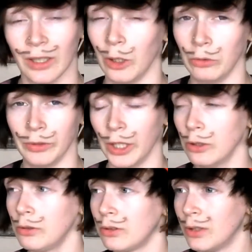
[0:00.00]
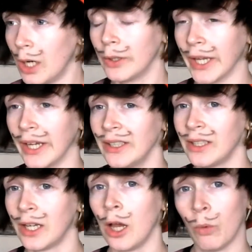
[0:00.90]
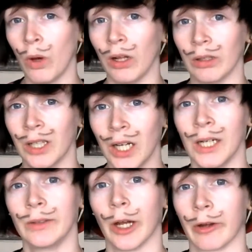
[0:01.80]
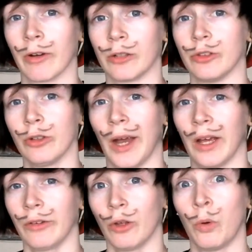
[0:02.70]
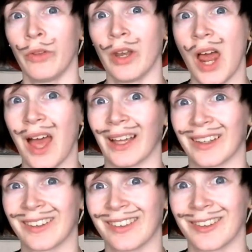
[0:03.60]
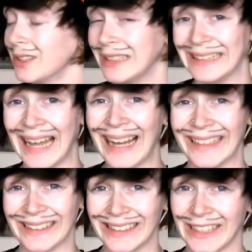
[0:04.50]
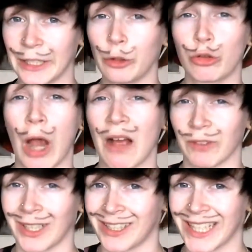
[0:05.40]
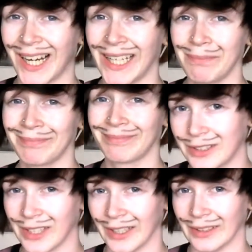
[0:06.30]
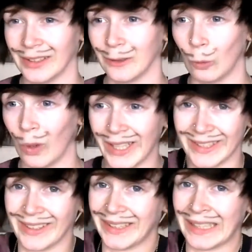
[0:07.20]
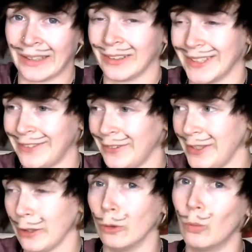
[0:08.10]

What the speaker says: Oh, no? Okay. Well, I'm coming around your house with an axe. Nine. Can you travel in time? Ten. Why did I click on this video?